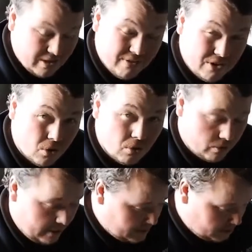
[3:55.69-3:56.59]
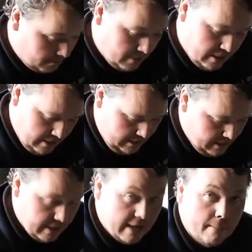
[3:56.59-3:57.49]
And if you don't grease them,
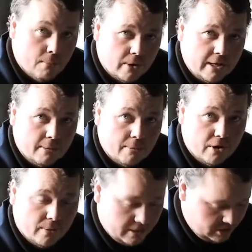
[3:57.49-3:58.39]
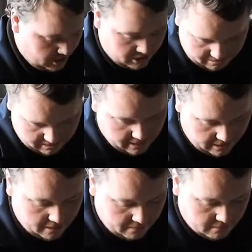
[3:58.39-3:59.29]
you get muck in the bearings,
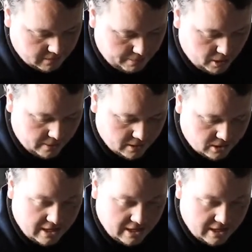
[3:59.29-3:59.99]
and the bearings